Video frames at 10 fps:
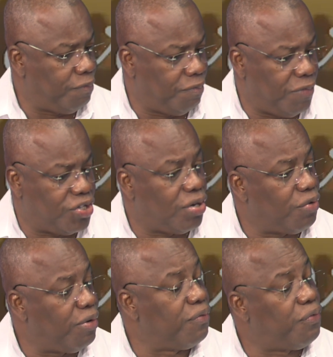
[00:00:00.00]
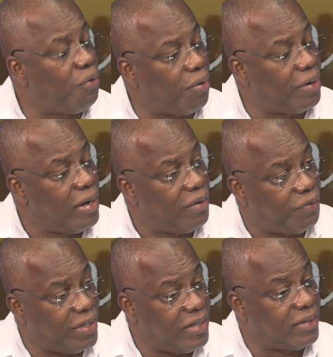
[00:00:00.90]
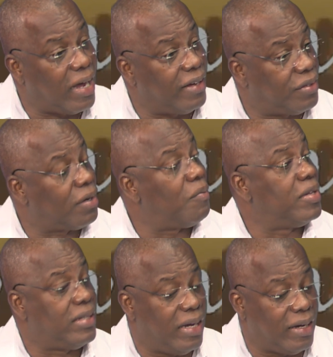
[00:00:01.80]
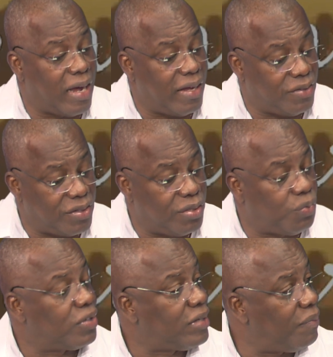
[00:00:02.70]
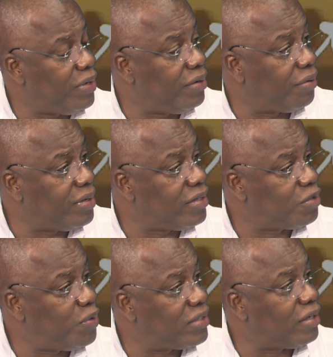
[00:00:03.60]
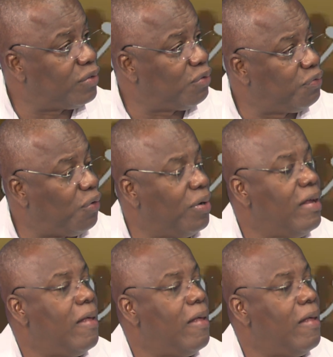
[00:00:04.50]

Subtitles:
mission going forward for these guys to come and say, hey guys, this is what's happening down in this space and so forth.